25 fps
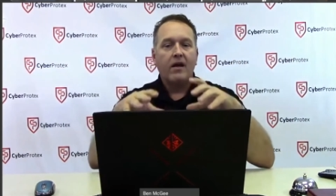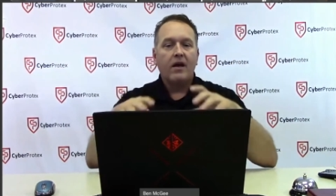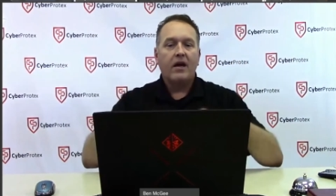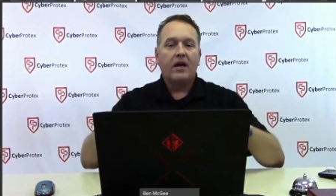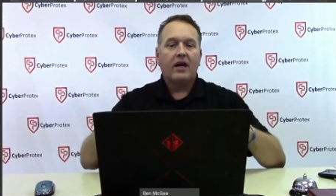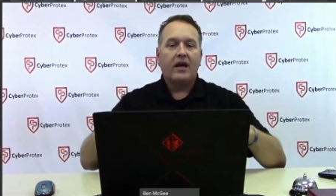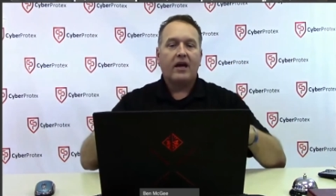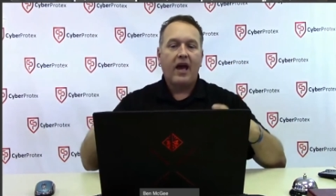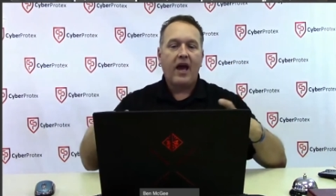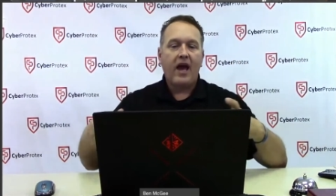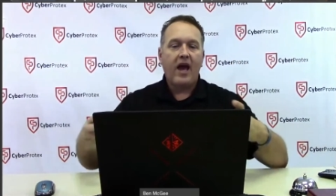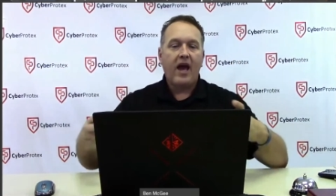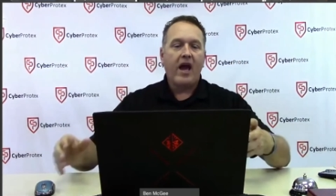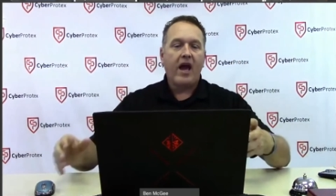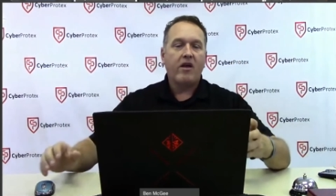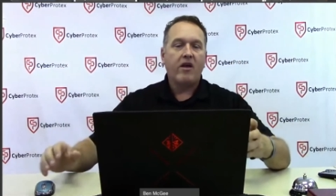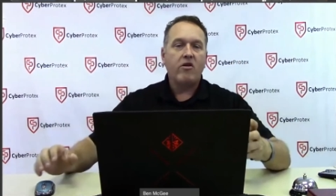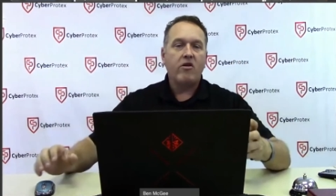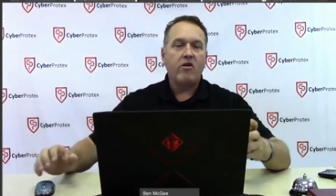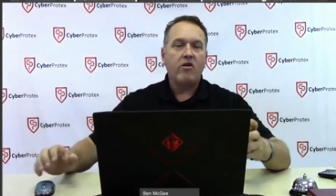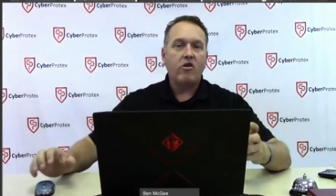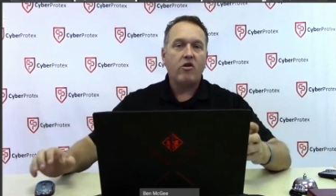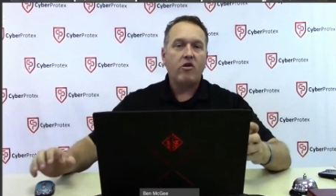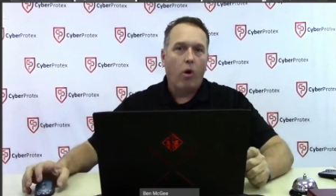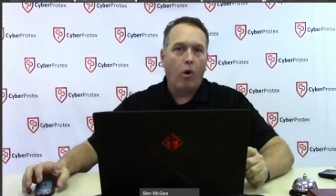can
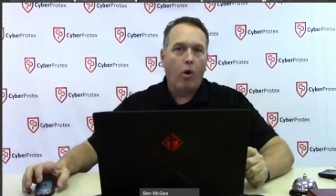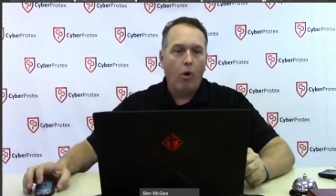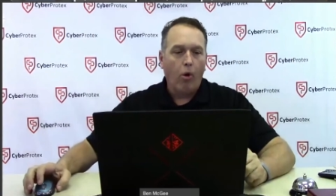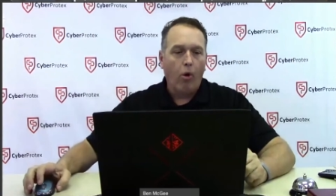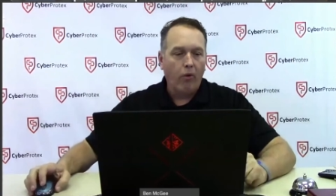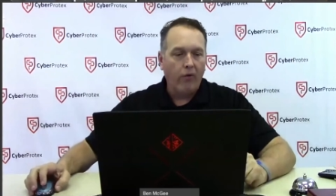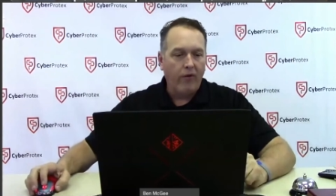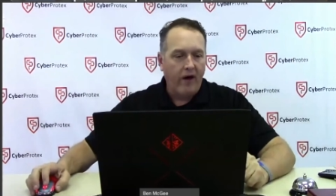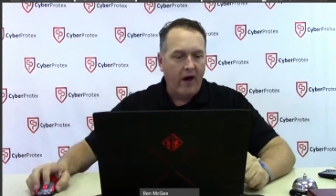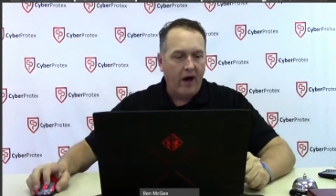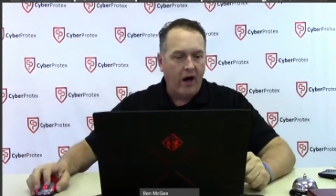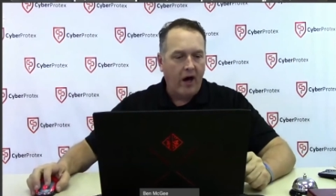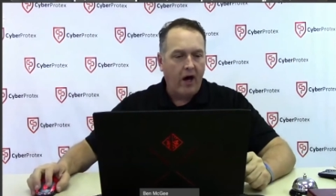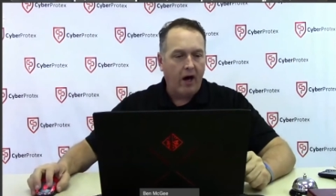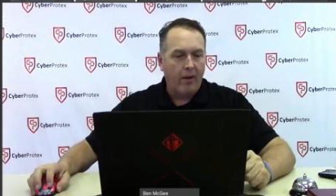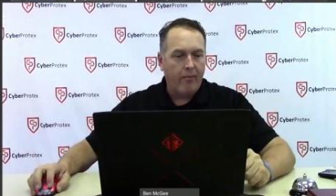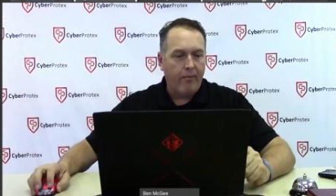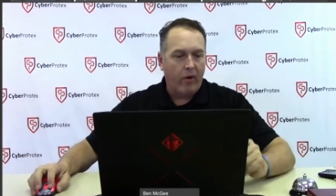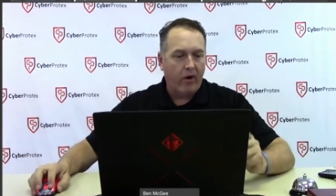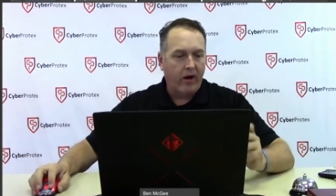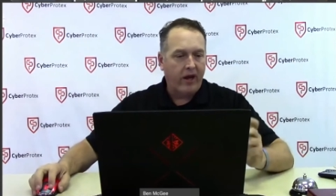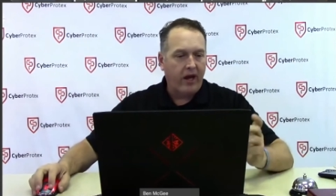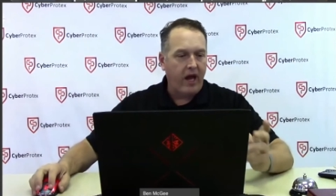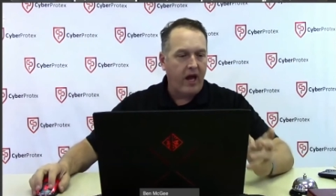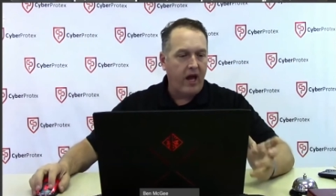you hold up or
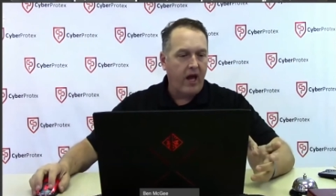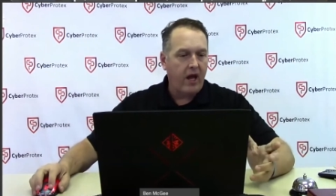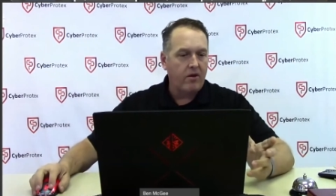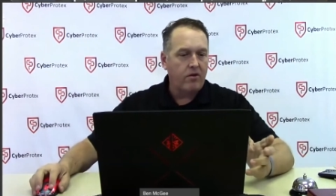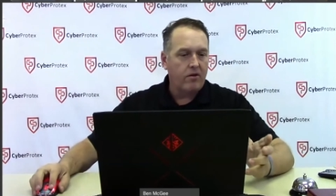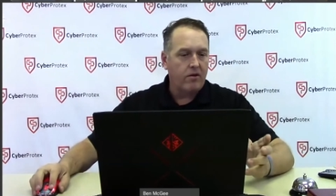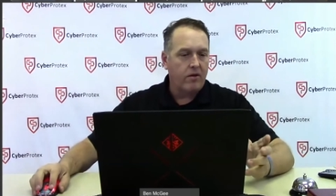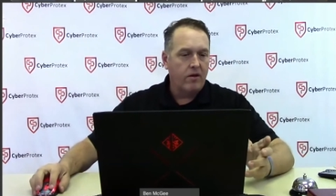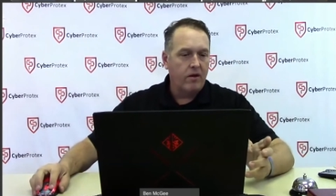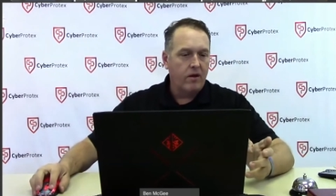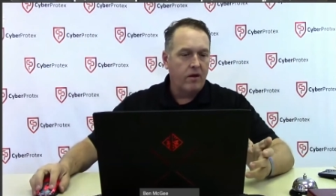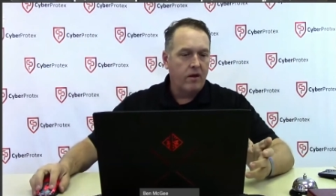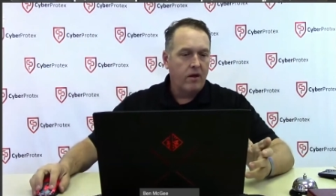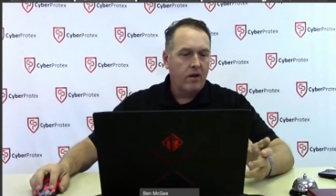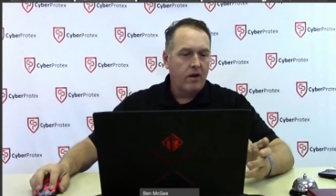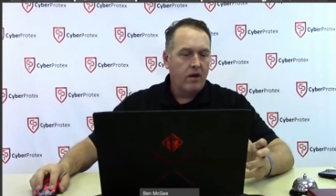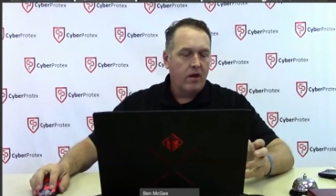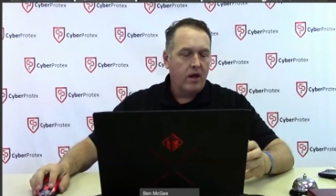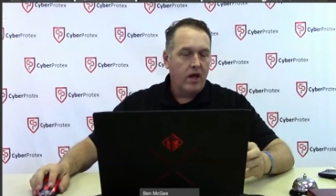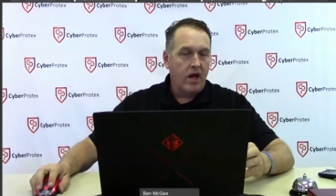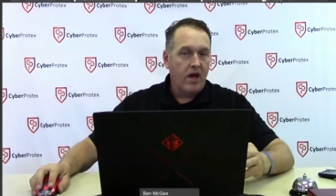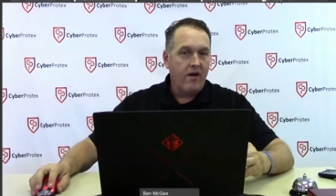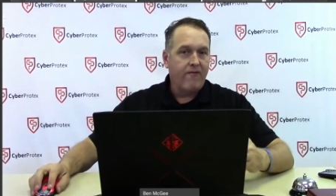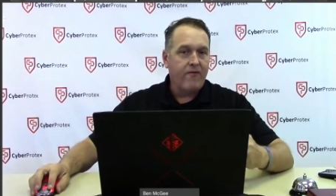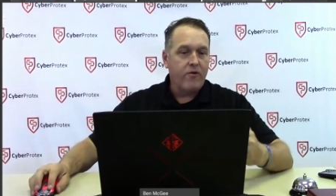can,
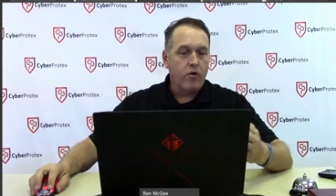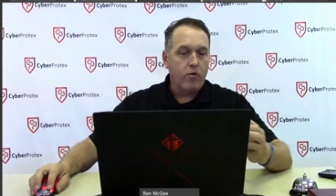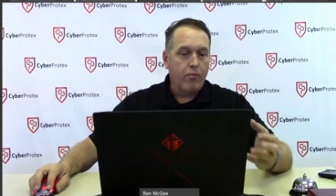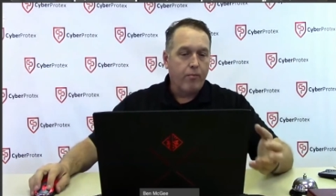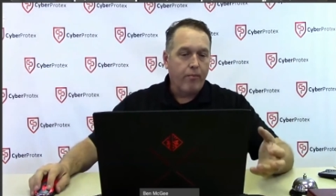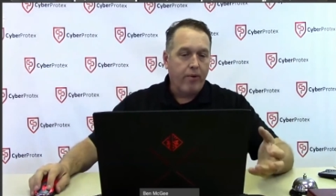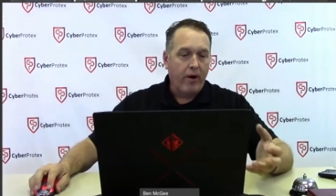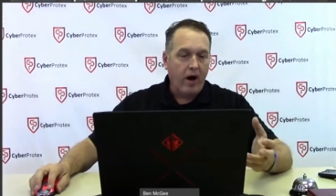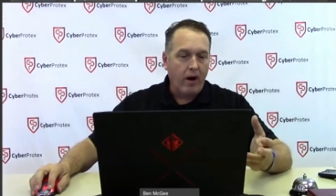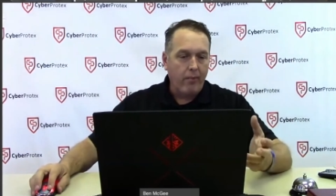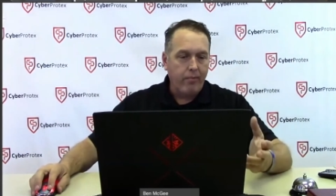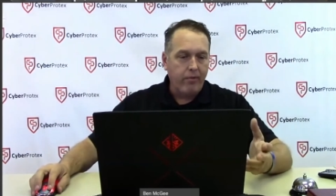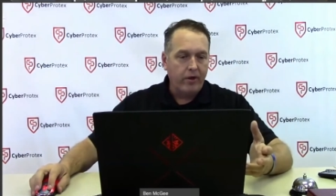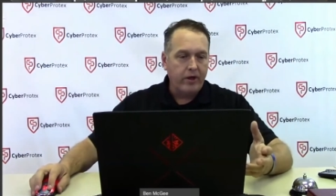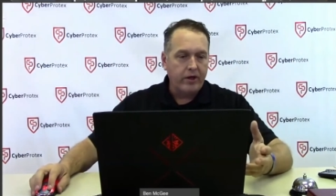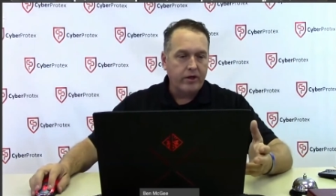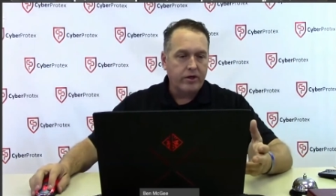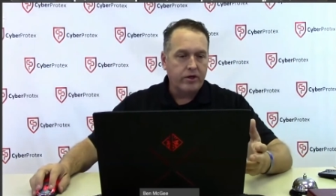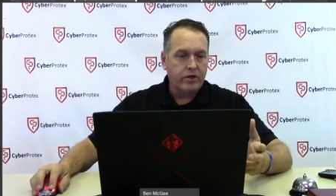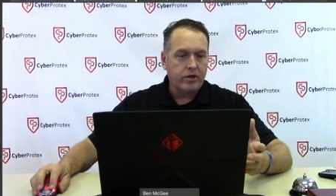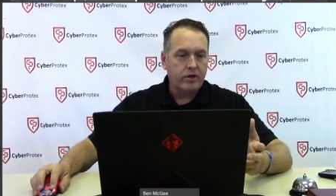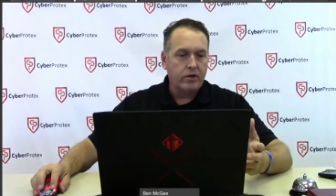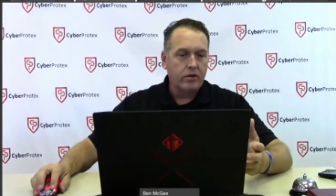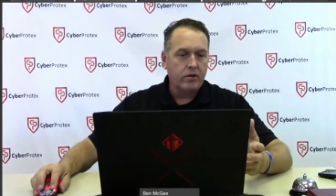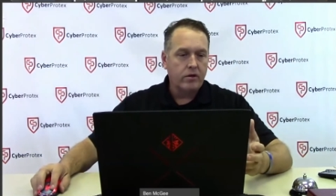if you
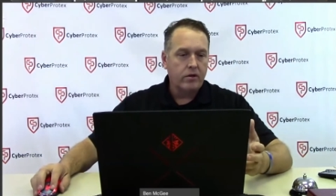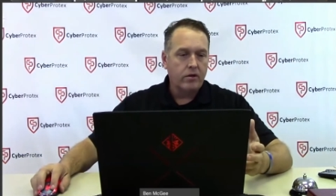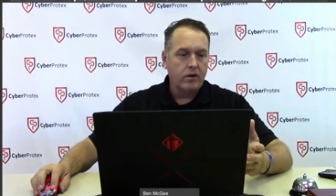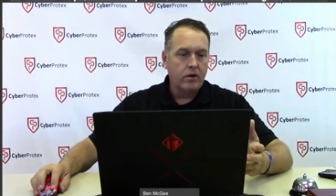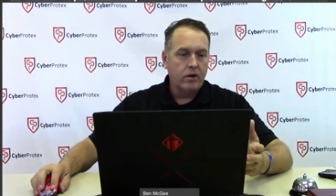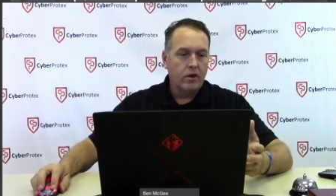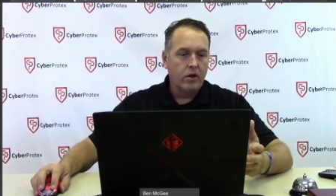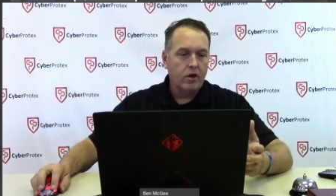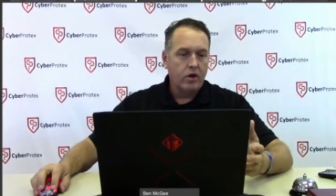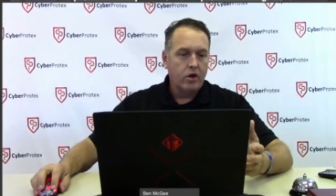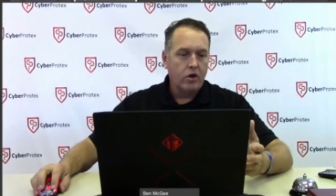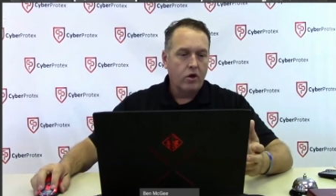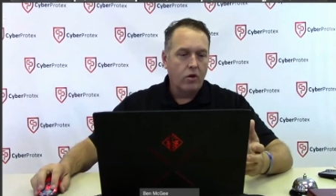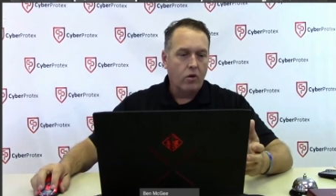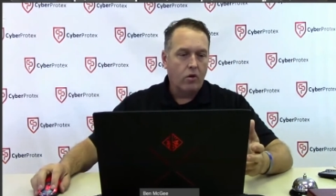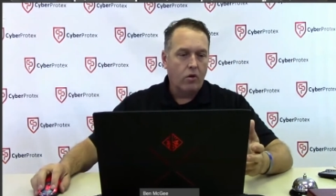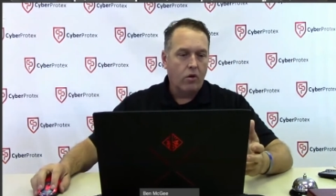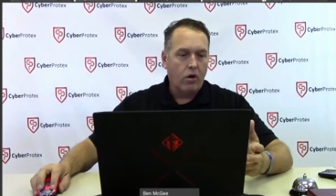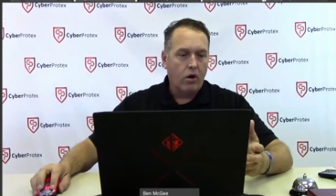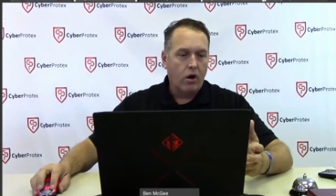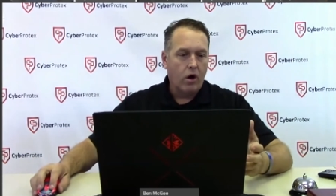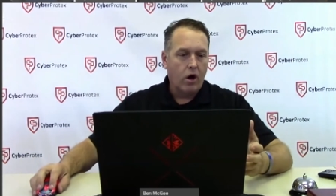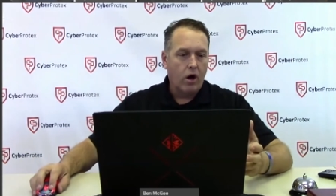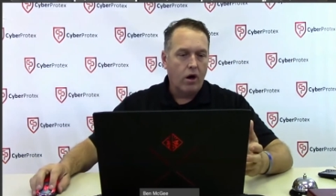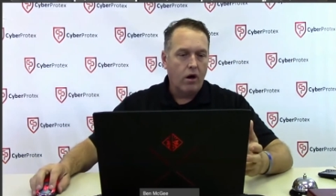publish
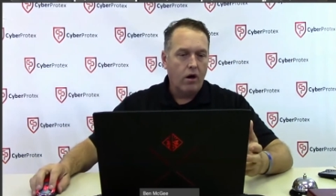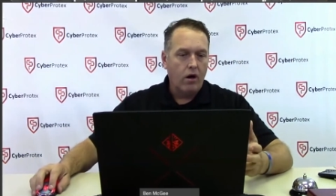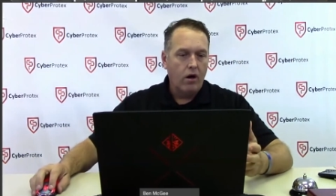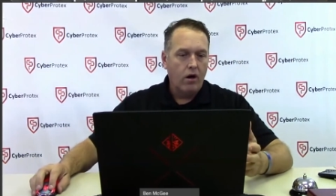your